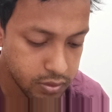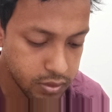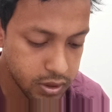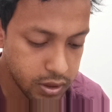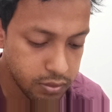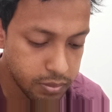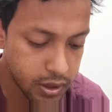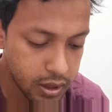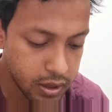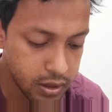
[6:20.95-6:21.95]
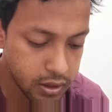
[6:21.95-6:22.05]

What can you buy